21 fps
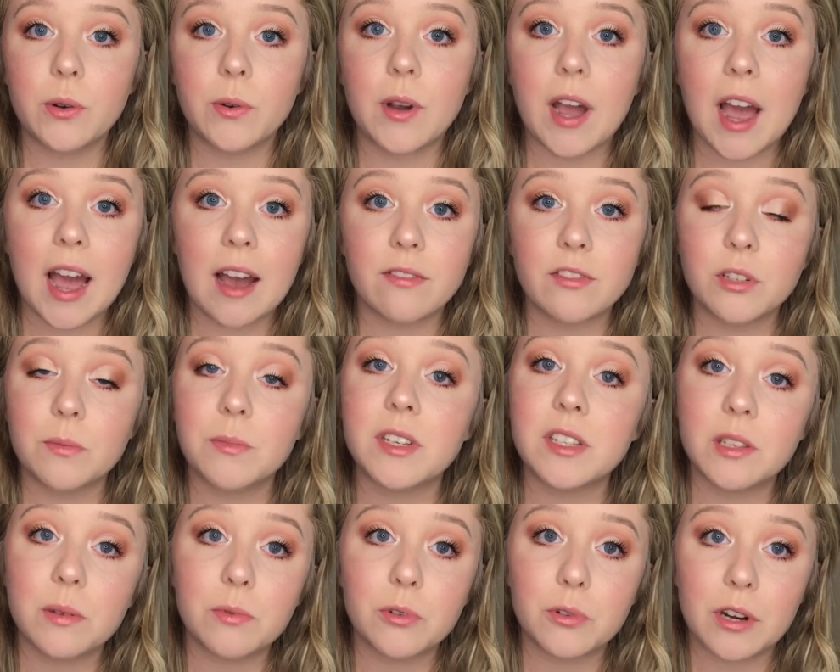you have to be
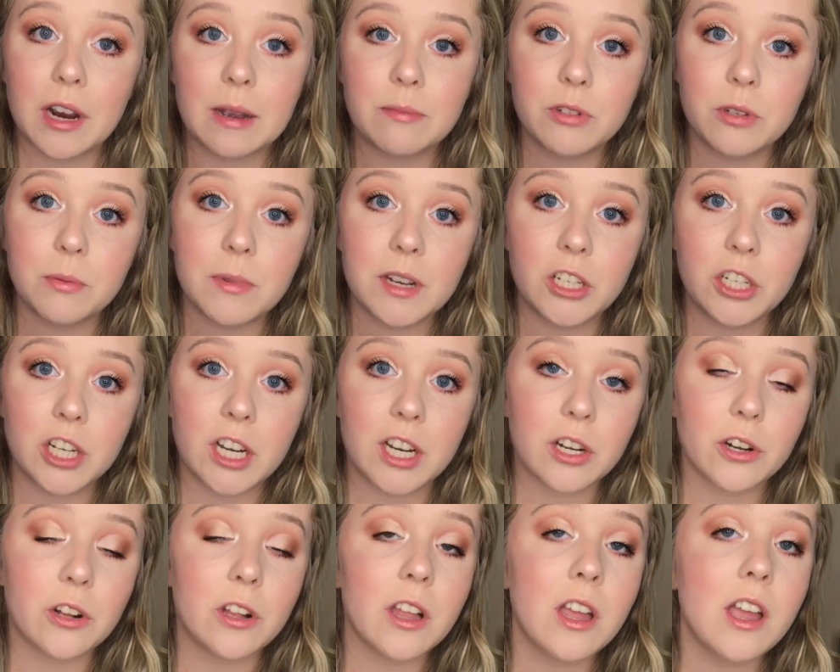subscribed to my
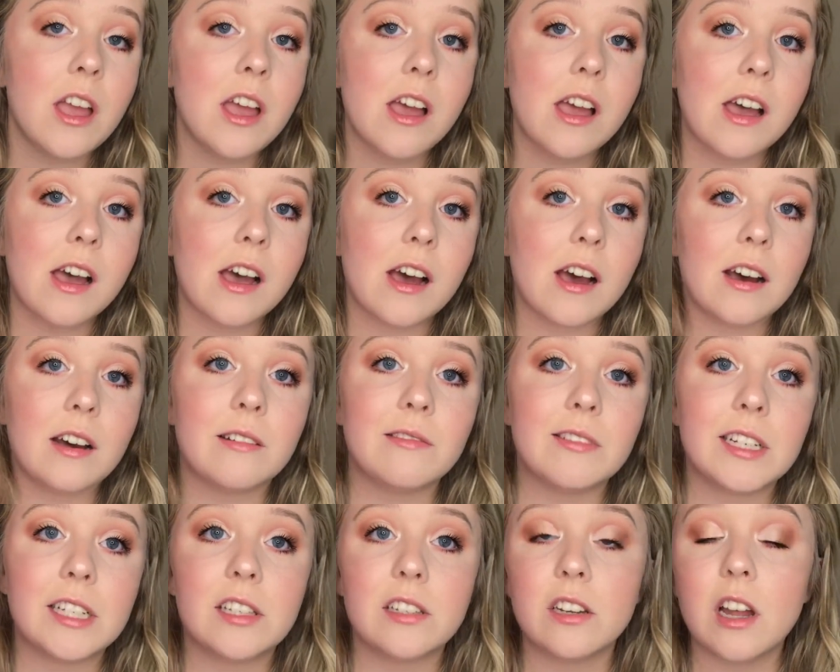channel.
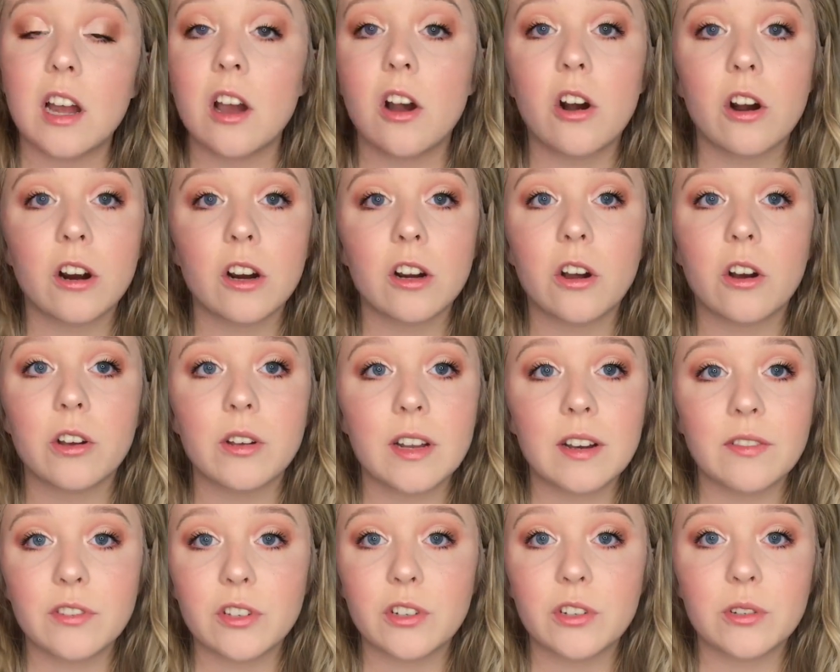It's not hard. All you
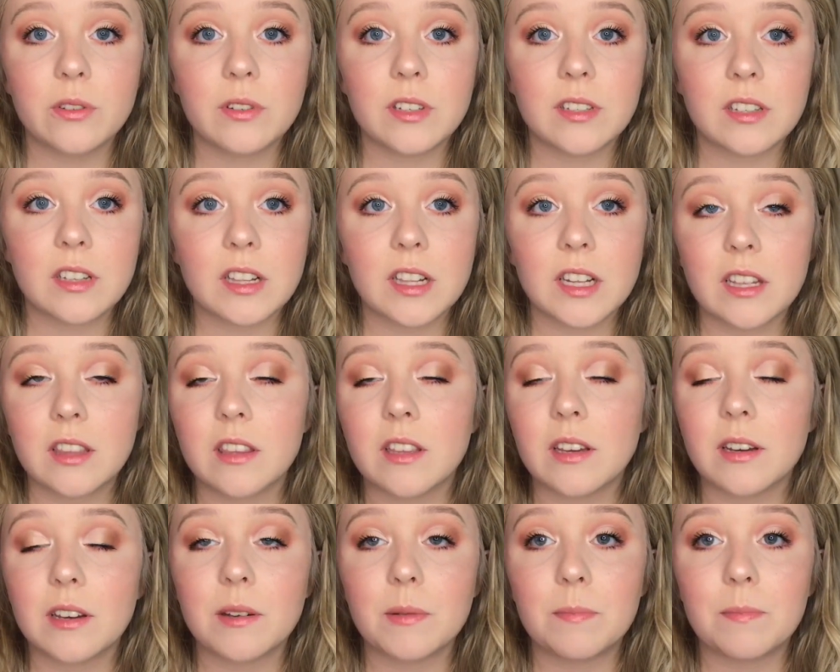have to do is click
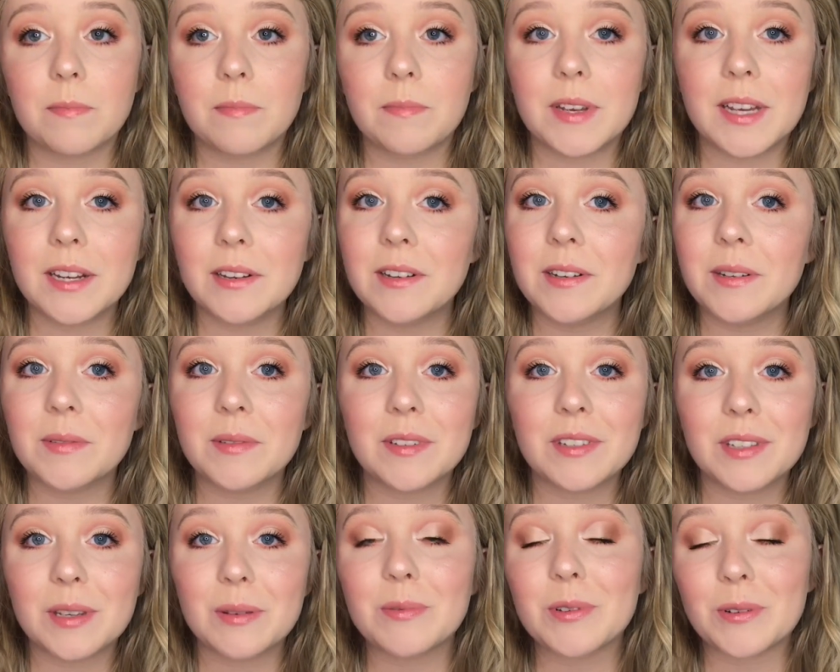the big
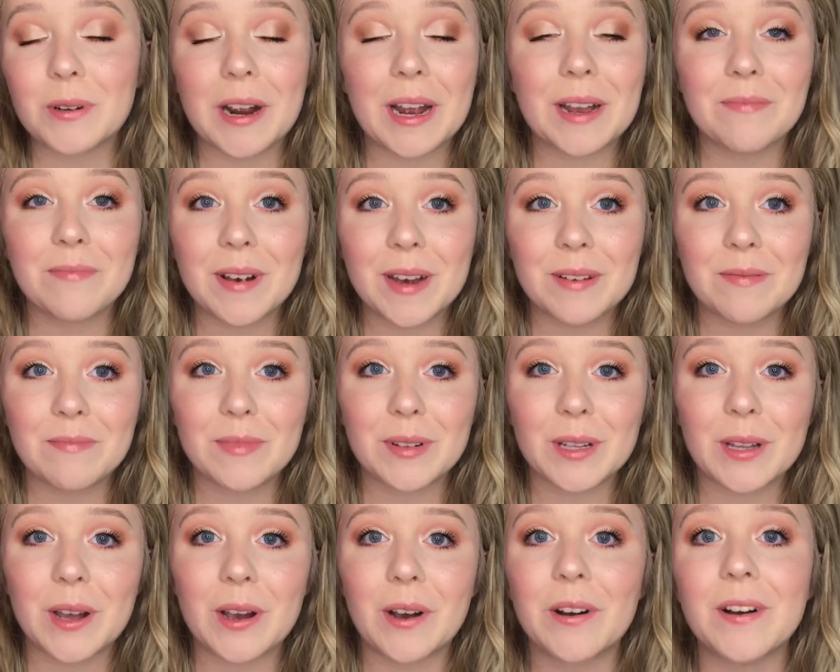subscribe button
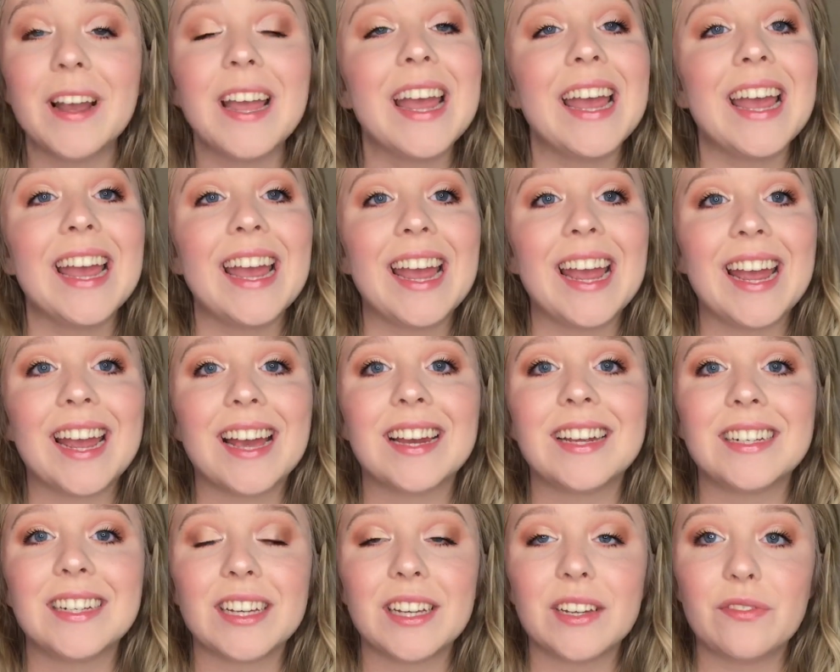below,
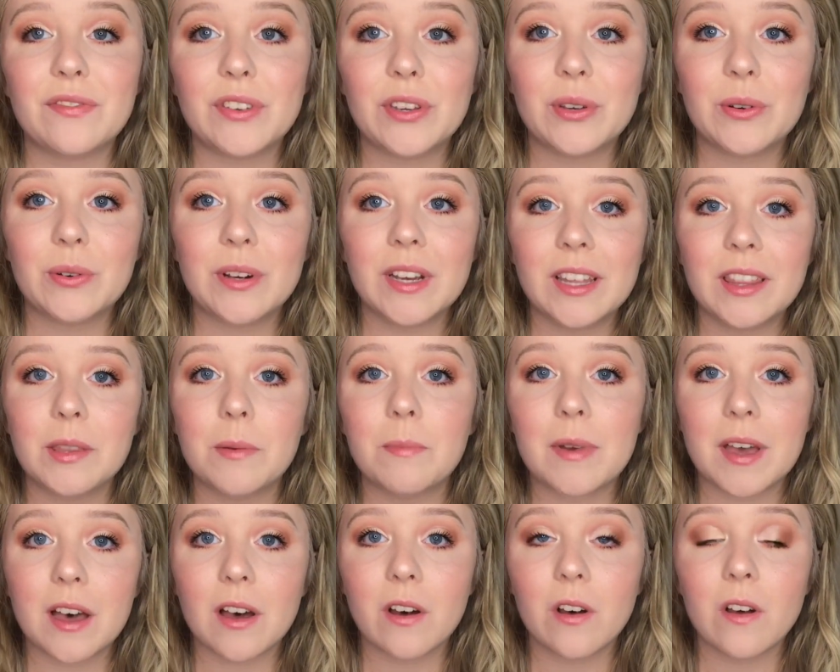and if you hit the
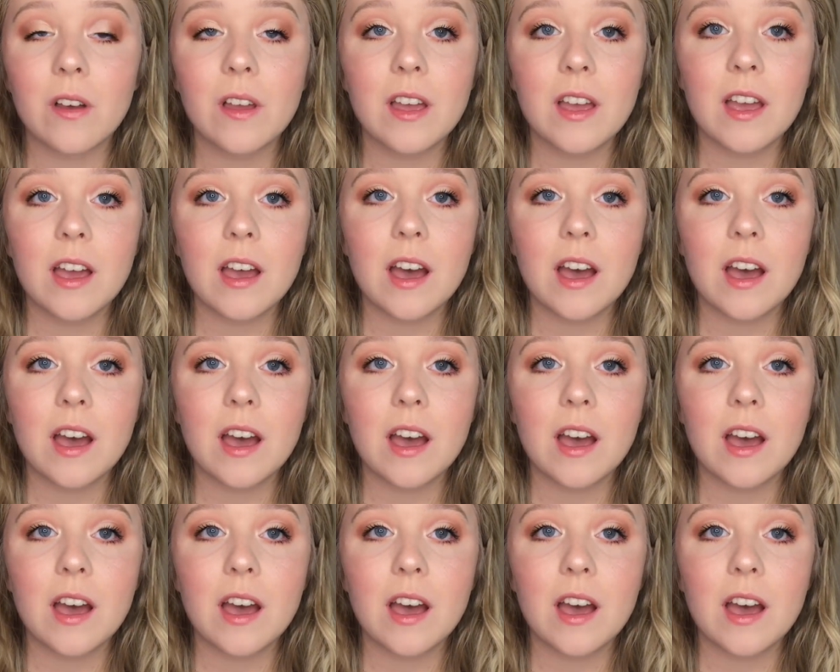bell